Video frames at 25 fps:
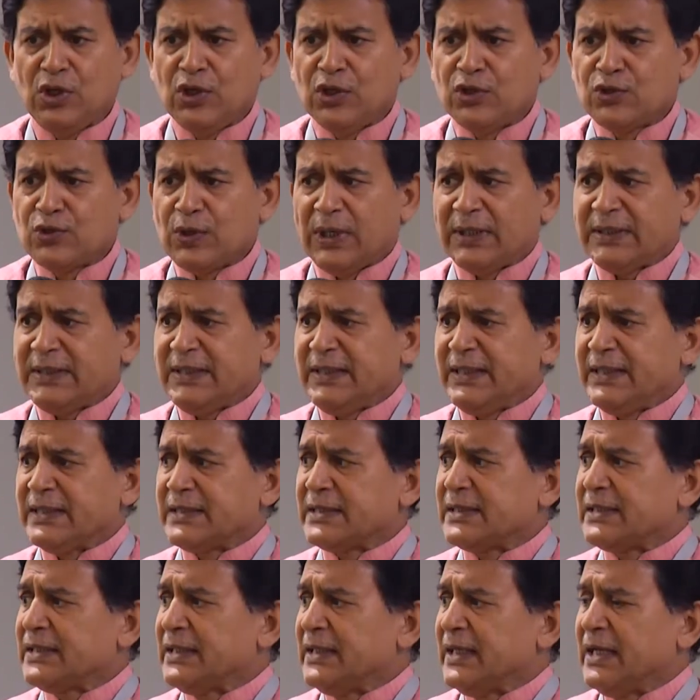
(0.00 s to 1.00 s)
So I think
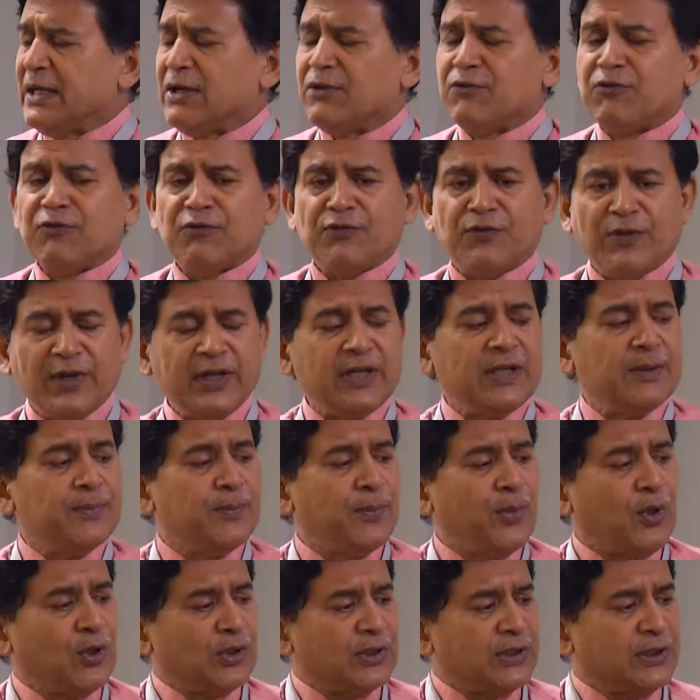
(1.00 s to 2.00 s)
it's very
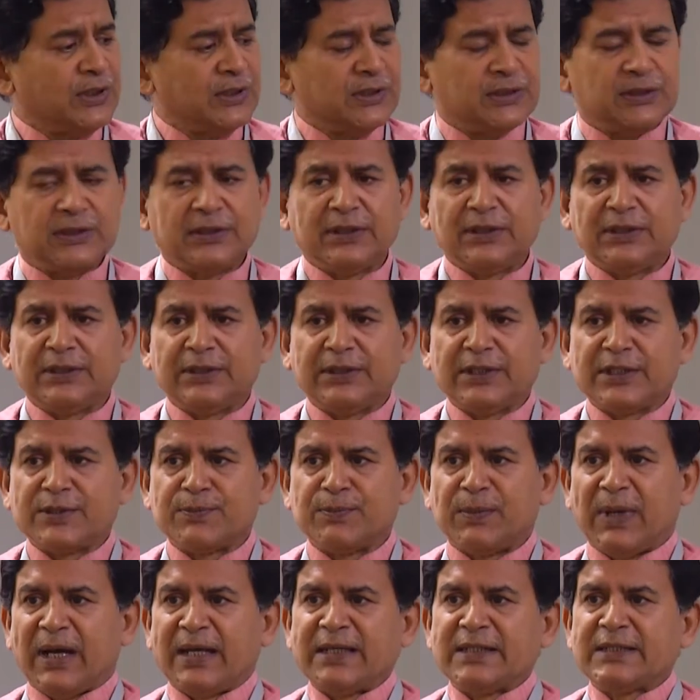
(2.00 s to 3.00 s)
important. This
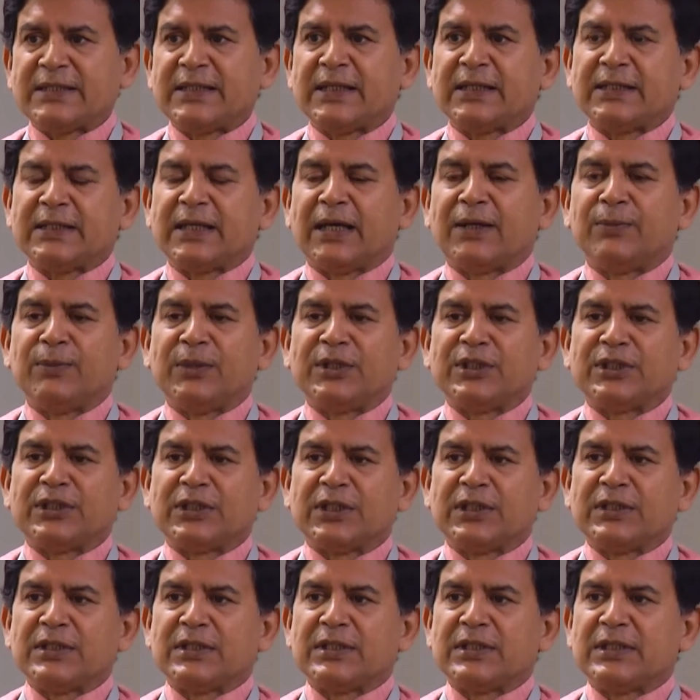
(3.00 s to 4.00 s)
mindset
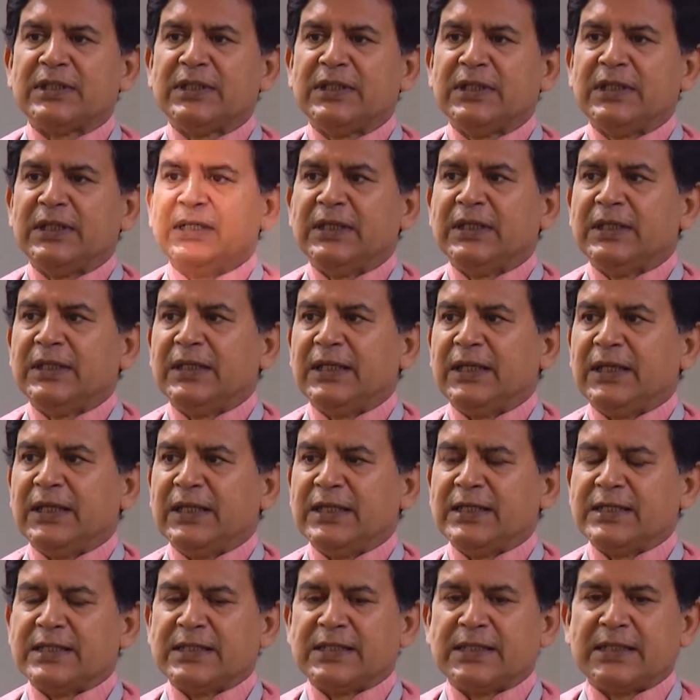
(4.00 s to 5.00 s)
dimensions
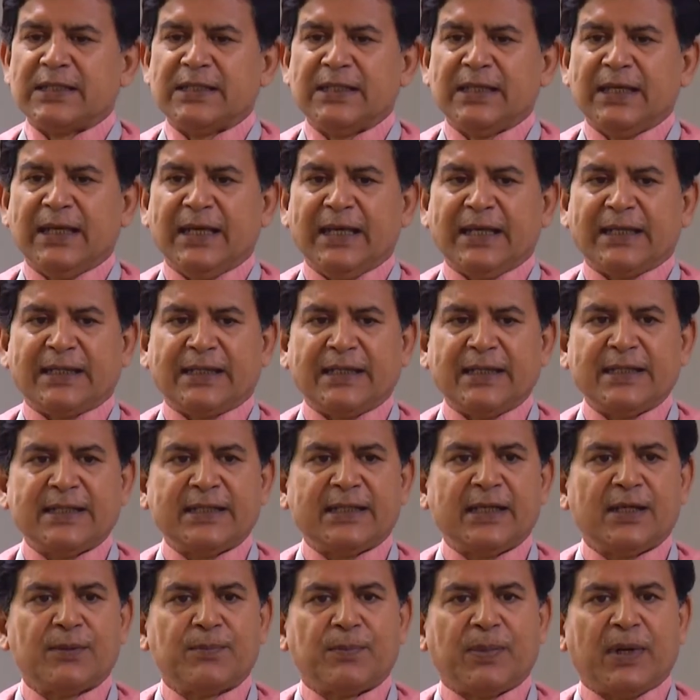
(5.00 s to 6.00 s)
is a
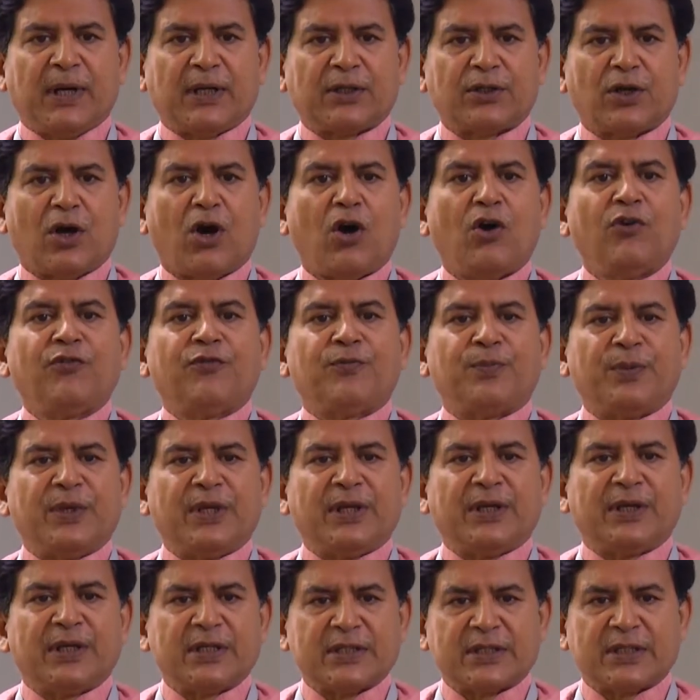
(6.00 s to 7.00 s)
critical part of
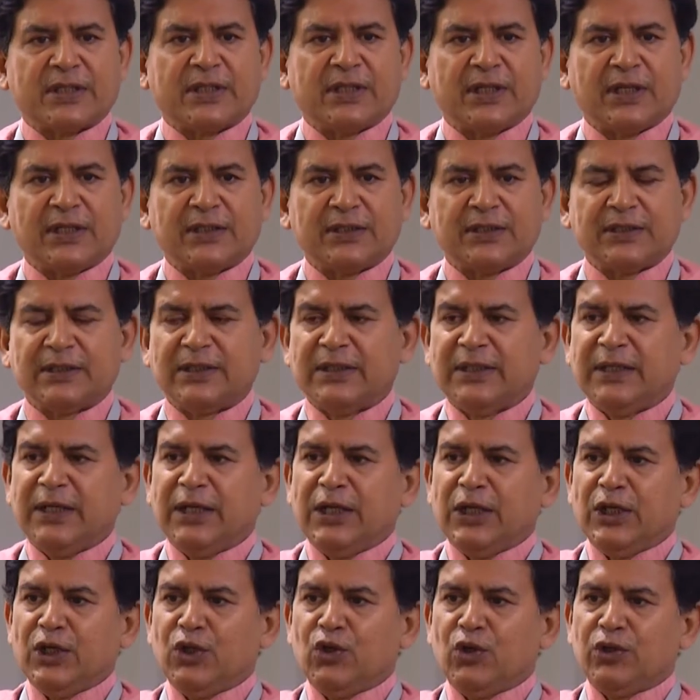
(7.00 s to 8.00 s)
being resilient.
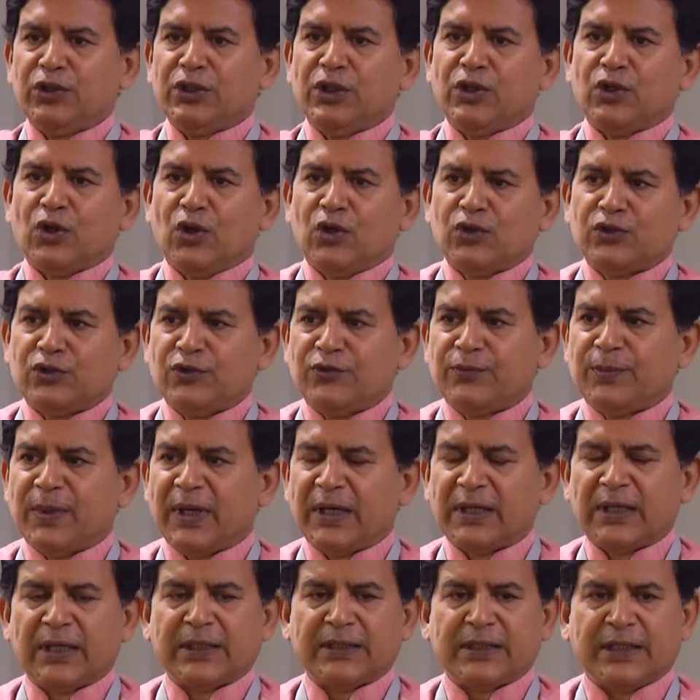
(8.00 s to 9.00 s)
In the north of
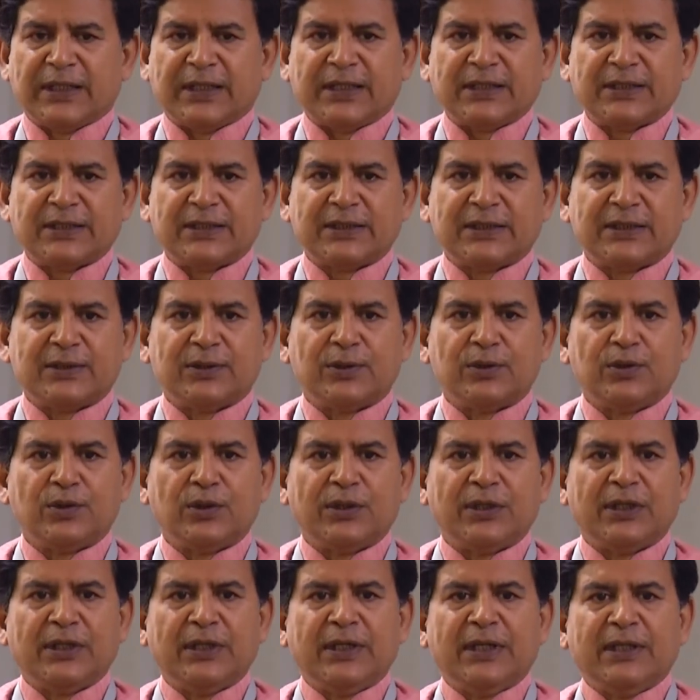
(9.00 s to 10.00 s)
Bangladesh,
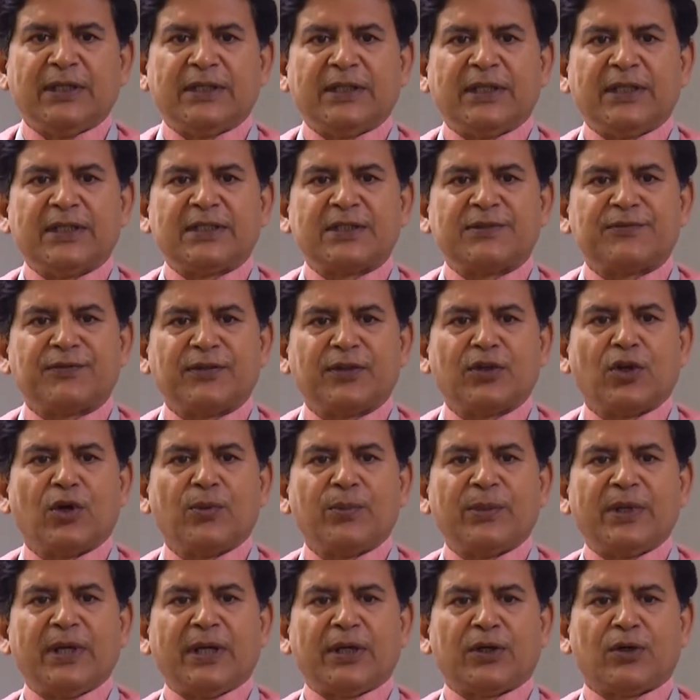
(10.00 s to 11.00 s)
this
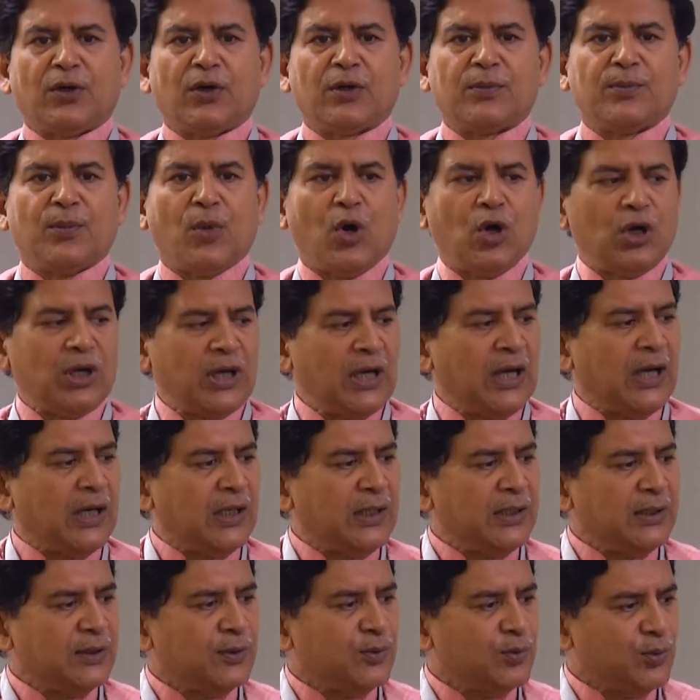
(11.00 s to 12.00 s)
phenomena called Monga,
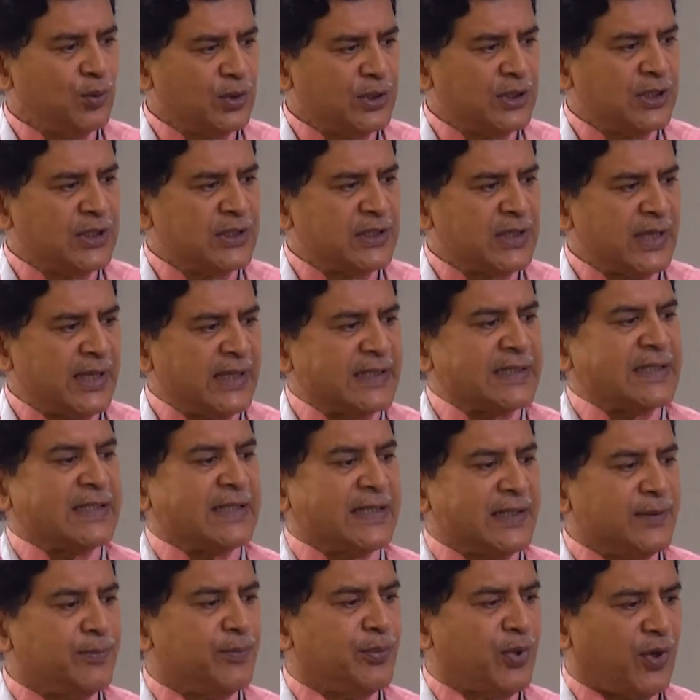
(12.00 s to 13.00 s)
which is
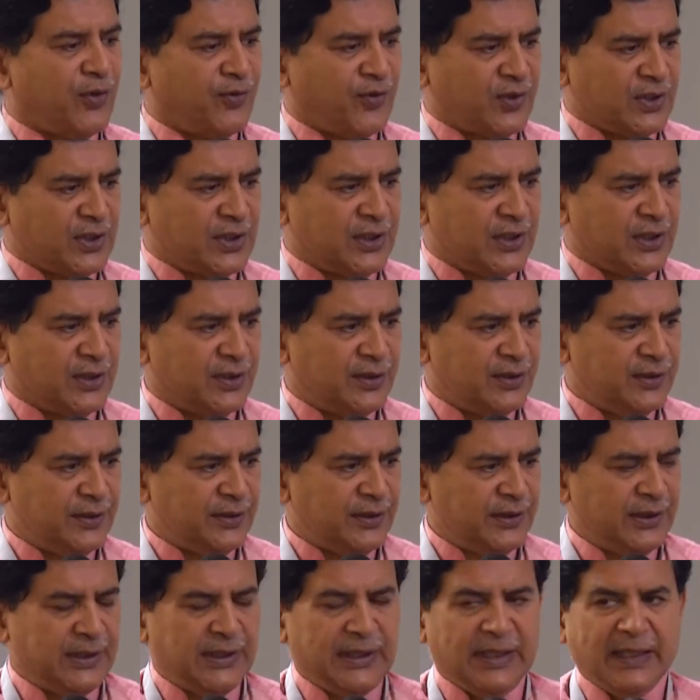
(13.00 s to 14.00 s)
extreme poverty,
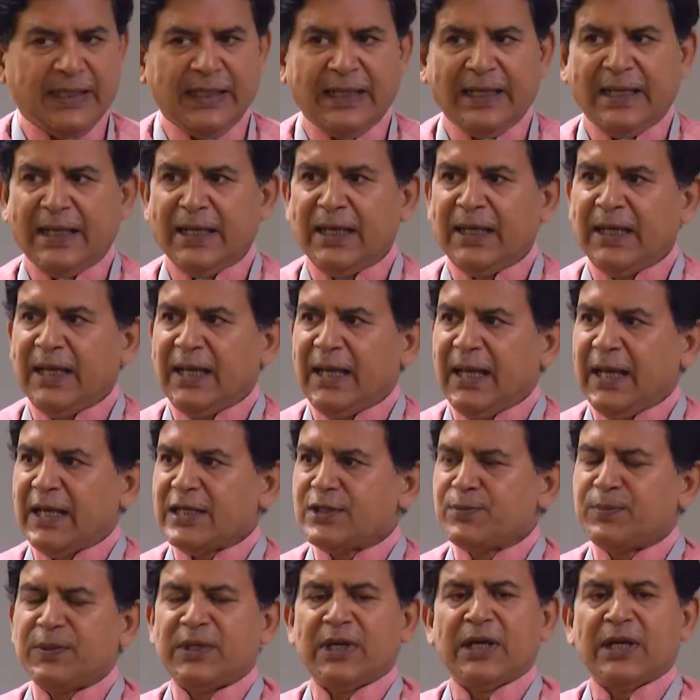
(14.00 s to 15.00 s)
has been